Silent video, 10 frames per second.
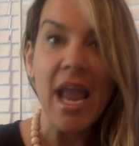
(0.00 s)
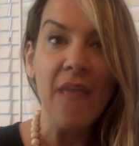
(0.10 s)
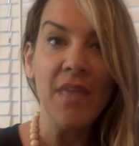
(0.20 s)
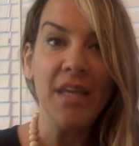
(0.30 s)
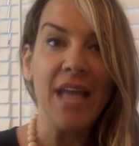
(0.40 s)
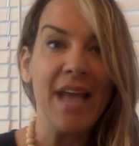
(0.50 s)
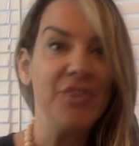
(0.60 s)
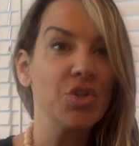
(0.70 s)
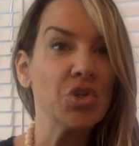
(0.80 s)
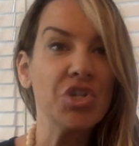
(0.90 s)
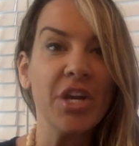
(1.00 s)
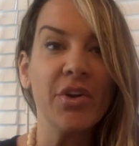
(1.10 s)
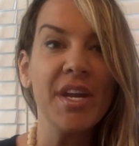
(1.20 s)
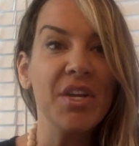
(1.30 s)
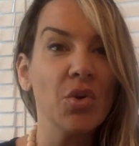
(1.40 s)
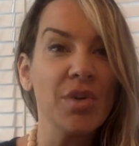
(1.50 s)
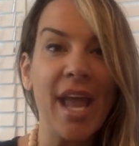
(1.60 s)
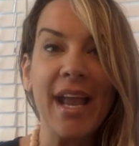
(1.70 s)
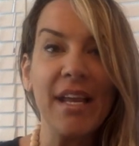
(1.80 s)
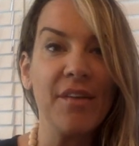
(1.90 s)
And then as you're sharing your
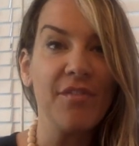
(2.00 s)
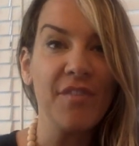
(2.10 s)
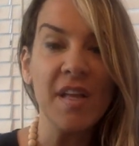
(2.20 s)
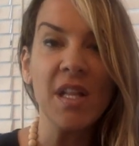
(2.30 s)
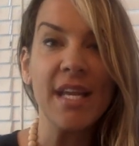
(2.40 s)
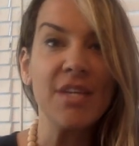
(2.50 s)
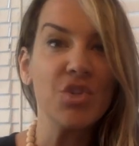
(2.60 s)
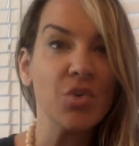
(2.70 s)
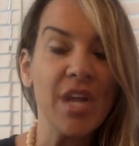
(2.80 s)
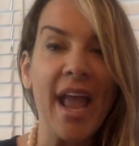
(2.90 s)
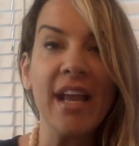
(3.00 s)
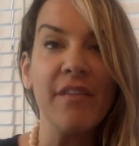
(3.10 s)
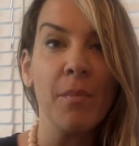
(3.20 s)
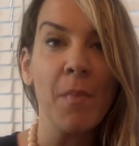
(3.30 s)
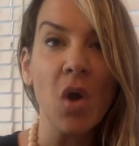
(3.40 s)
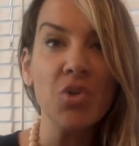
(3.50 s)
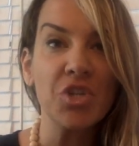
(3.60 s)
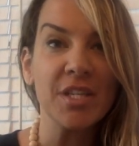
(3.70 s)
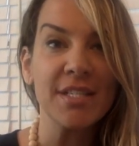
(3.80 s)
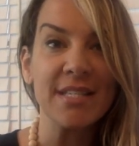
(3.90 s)
negative feelings, your negative
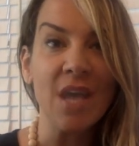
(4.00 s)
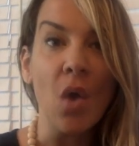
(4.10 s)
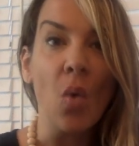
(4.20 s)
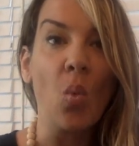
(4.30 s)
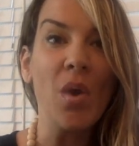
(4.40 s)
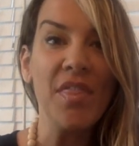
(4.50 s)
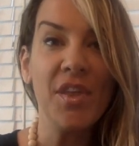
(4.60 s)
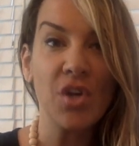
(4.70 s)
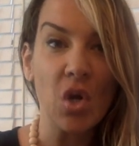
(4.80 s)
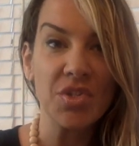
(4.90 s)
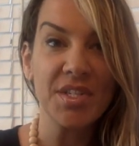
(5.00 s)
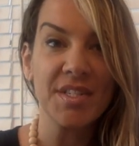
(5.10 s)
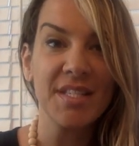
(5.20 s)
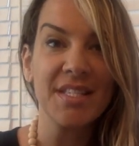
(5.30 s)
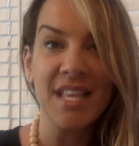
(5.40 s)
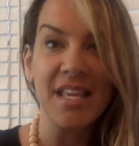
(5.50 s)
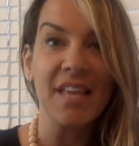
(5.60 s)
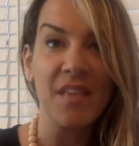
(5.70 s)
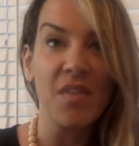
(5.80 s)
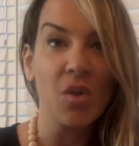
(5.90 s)
emotions with the narcissist,
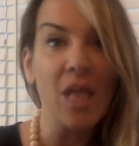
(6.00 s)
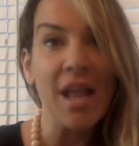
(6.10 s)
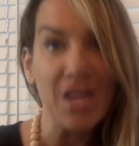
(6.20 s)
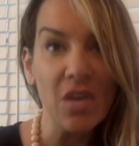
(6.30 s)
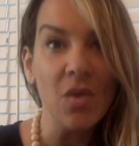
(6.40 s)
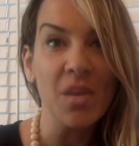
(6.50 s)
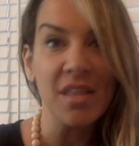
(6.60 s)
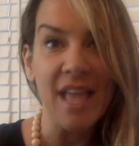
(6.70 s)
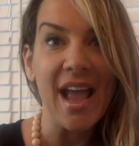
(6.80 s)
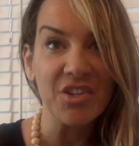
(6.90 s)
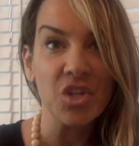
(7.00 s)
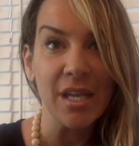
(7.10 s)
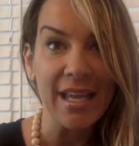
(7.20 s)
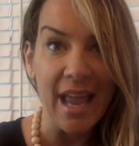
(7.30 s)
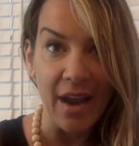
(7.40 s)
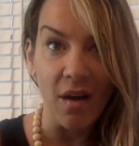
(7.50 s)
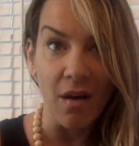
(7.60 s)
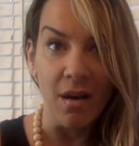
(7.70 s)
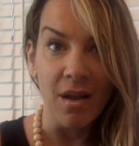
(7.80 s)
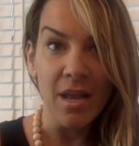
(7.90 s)
thinking that they're like you and that they actually
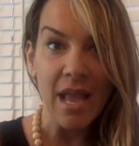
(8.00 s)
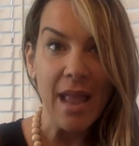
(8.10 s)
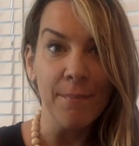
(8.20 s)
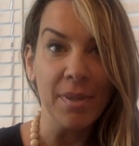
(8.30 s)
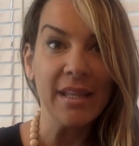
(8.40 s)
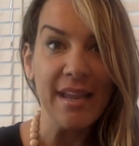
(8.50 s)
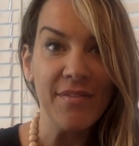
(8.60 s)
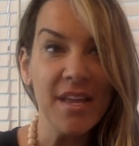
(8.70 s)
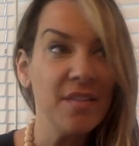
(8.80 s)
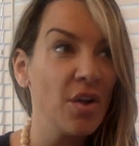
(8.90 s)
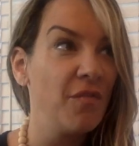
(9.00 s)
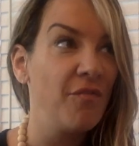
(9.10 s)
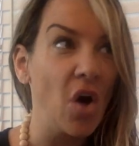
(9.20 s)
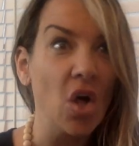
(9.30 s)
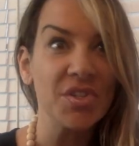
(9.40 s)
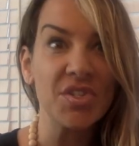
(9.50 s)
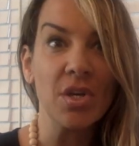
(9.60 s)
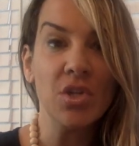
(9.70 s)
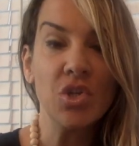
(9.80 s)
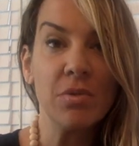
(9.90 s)
care and believing their
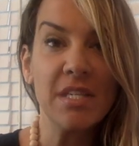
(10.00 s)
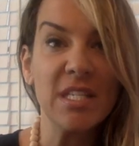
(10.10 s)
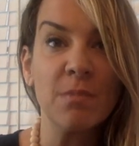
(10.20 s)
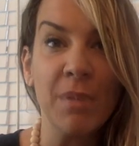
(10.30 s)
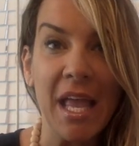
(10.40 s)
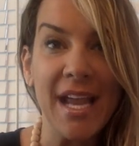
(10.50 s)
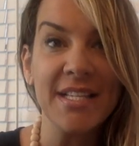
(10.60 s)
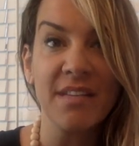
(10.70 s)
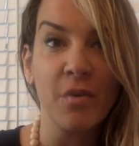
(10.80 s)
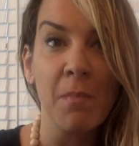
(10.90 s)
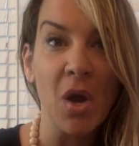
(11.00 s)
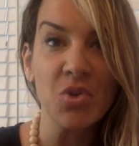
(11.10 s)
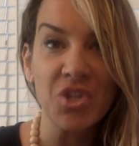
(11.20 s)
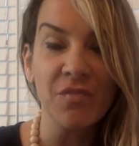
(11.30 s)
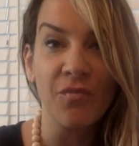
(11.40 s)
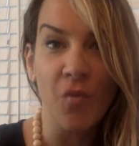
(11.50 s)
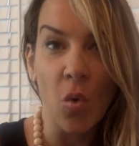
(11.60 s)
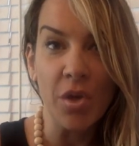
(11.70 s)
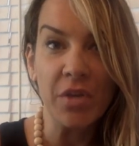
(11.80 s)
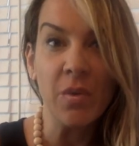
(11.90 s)
false displays of emotion
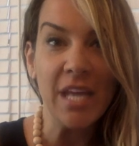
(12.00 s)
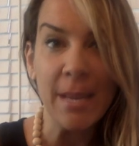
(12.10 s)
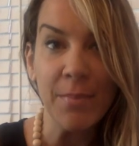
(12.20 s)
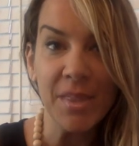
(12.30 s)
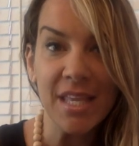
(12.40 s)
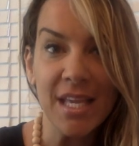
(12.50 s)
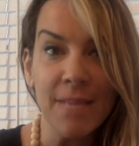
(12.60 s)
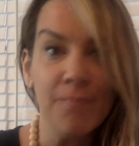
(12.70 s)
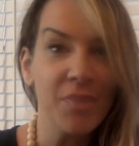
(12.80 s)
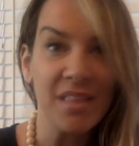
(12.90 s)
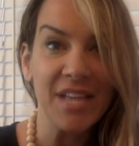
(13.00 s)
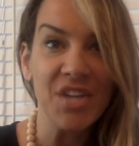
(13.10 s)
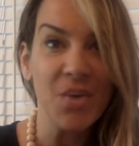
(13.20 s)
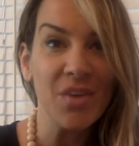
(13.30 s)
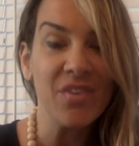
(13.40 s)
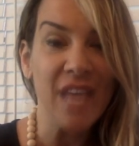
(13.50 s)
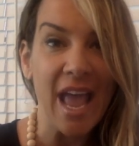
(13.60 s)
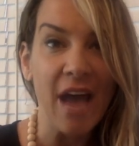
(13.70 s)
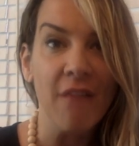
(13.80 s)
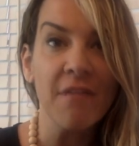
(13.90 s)
for you and empathy that they don't even
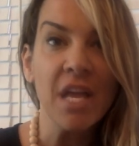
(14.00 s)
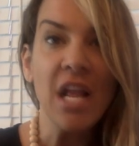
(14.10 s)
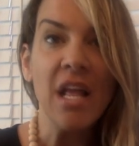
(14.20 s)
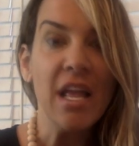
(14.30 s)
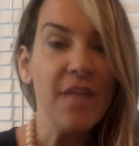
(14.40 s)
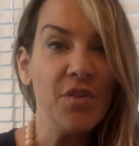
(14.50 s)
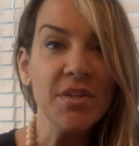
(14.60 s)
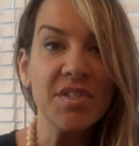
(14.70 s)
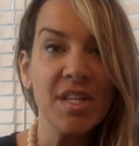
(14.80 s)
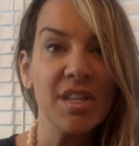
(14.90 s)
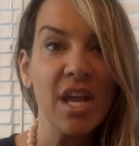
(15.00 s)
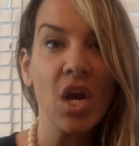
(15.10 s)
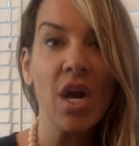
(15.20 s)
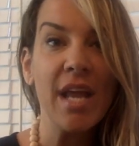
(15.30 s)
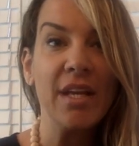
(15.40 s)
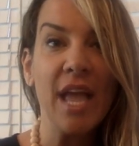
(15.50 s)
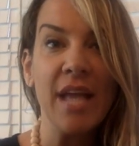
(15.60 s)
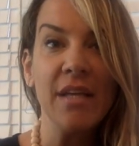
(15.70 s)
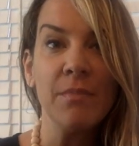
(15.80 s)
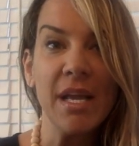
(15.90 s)
have, if you sit there and,
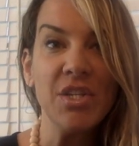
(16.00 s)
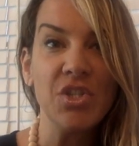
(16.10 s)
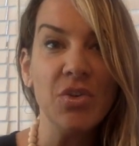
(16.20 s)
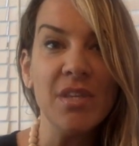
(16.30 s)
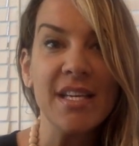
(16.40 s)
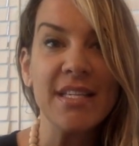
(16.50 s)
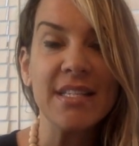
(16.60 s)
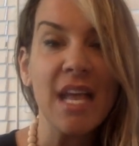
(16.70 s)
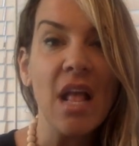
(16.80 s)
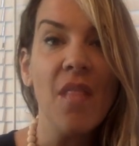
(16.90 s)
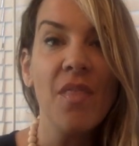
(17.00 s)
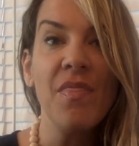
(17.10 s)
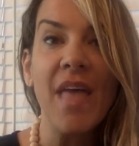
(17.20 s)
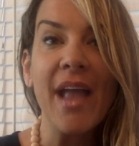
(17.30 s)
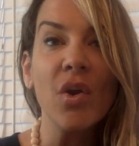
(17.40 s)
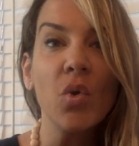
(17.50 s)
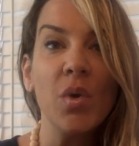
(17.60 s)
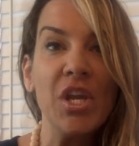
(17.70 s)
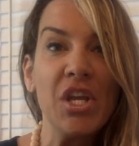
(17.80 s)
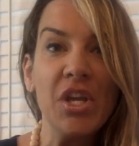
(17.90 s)
and, and do this, then they are
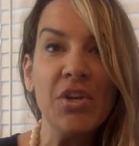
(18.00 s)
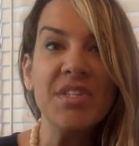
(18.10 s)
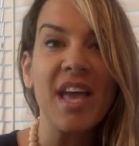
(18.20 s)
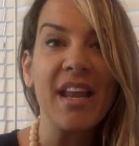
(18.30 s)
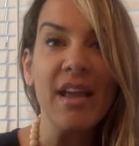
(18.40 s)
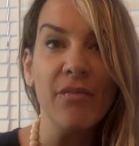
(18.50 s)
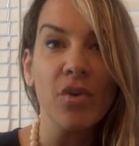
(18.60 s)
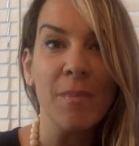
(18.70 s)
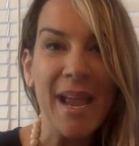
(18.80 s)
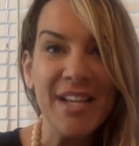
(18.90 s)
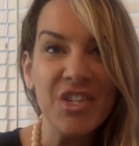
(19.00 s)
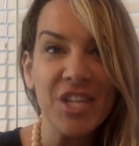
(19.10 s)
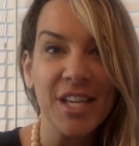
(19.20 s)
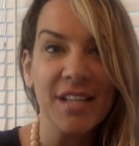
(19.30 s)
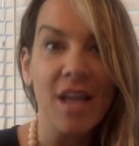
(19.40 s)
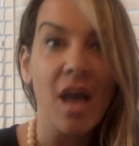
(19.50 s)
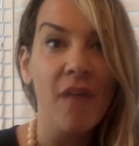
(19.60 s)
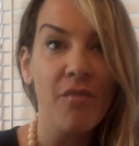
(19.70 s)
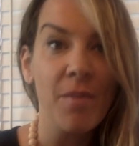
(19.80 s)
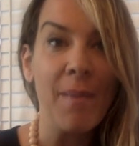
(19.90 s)
going to use that information
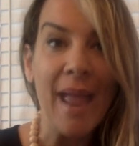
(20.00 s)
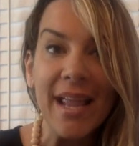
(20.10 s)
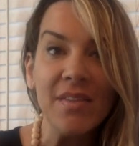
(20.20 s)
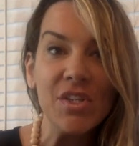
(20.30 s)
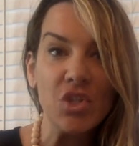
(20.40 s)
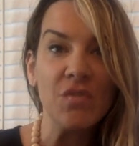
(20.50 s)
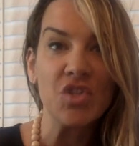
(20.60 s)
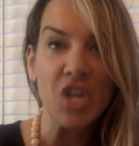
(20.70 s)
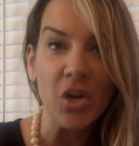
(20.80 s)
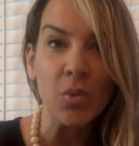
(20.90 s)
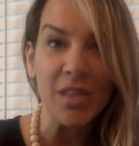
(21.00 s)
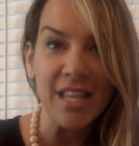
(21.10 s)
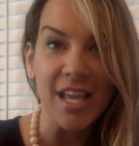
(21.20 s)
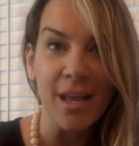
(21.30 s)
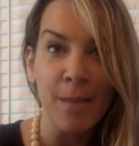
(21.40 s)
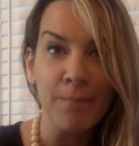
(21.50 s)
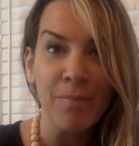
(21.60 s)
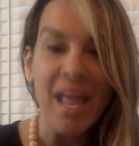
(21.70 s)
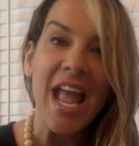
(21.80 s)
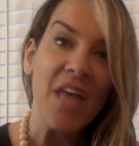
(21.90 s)
of the pain that you've shared with them.
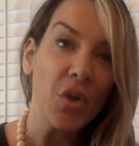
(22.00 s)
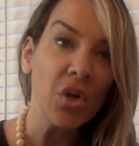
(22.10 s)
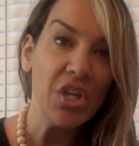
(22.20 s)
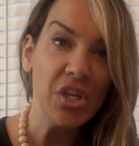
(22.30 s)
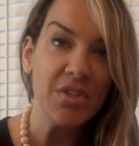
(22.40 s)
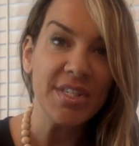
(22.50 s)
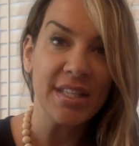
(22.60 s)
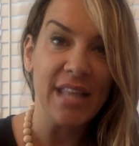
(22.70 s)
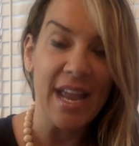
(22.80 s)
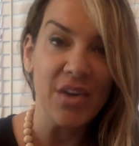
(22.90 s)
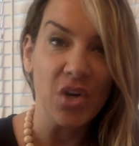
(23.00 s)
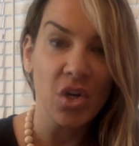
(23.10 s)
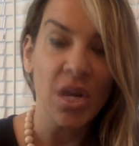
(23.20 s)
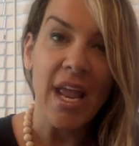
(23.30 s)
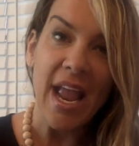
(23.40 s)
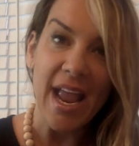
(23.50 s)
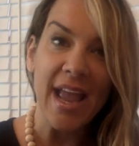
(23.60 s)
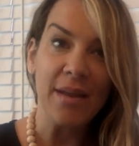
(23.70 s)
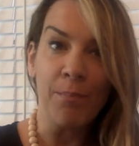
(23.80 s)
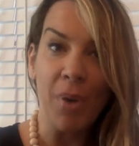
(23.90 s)
They're going to use it later
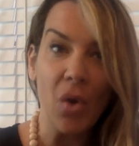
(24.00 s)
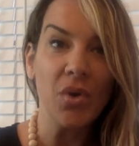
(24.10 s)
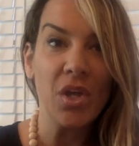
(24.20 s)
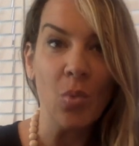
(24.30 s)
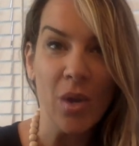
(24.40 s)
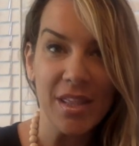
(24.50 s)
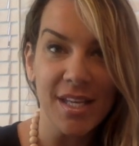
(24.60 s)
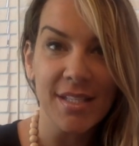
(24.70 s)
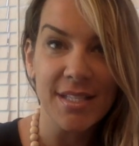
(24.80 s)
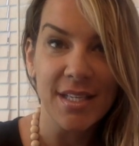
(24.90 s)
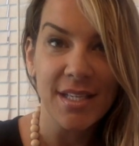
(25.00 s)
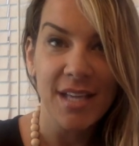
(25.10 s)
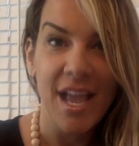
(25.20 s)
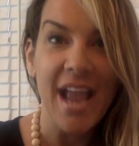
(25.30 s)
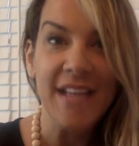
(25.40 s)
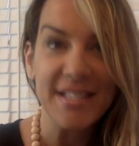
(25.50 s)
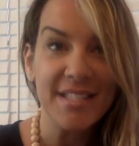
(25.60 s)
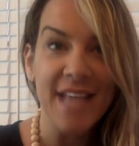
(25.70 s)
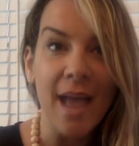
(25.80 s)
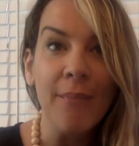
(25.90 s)
and poke you with it and
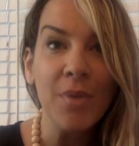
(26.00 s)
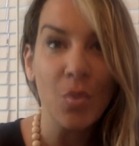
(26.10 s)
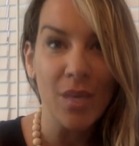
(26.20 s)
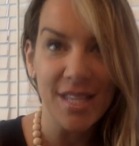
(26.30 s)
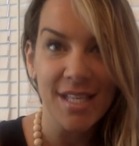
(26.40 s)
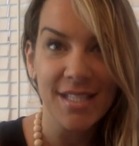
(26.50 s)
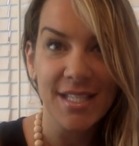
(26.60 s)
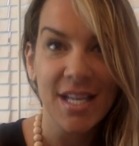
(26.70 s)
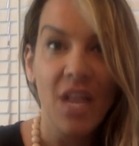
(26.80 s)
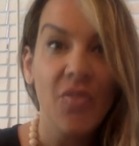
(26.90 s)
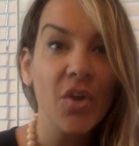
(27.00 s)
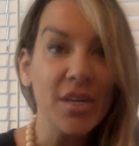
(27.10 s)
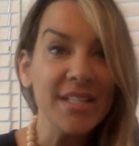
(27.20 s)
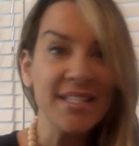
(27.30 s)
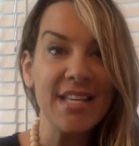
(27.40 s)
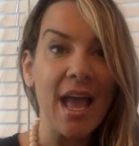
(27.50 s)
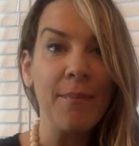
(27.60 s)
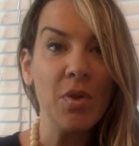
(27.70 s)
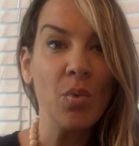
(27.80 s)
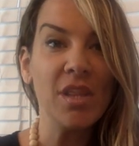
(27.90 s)
stab you with it. They're going to
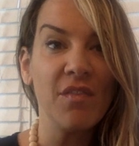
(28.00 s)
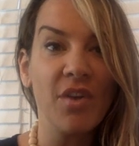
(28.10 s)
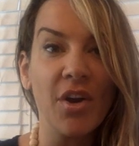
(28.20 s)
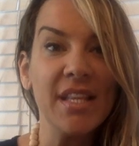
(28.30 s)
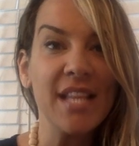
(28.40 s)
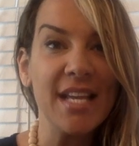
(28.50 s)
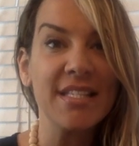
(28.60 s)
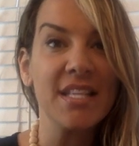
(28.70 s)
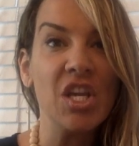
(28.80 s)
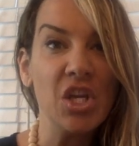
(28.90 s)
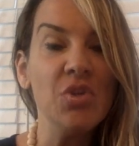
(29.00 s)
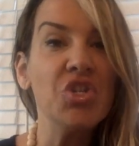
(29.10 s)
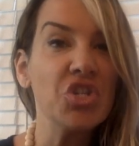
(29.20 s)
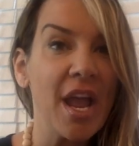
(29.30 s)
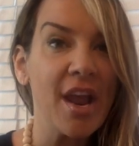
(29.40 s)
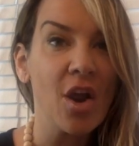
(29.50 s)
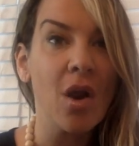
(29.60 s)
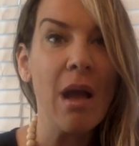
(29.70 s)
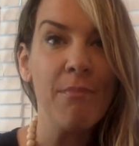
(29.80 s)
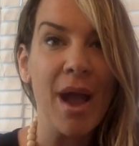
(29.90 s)
stab you with the very things that you
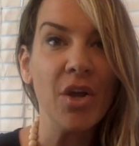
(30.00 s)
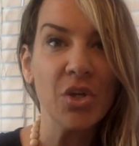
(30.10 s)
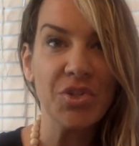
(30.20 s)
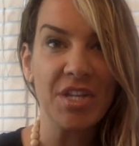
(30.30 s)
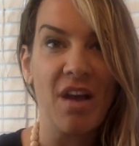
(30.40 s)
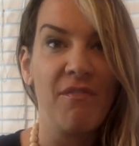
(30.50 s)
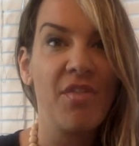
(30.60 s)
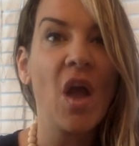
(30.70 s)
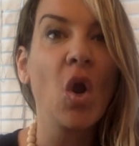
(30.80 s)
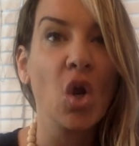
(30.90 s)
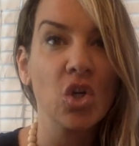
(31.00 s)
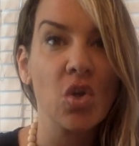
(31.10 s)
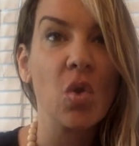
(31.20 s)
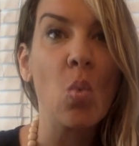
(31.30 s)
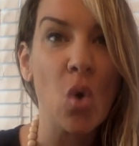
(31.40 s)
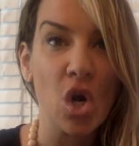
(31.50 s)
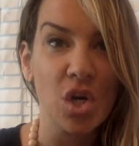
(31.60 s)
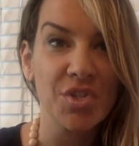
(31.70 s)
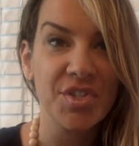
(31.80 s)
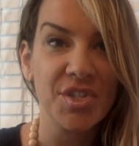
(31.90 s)
share about yourself that hurt the
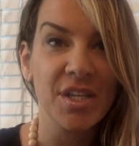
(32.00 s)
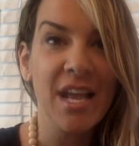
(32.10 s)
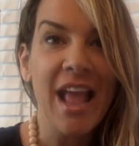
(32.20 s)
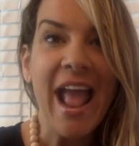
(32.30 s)
worst.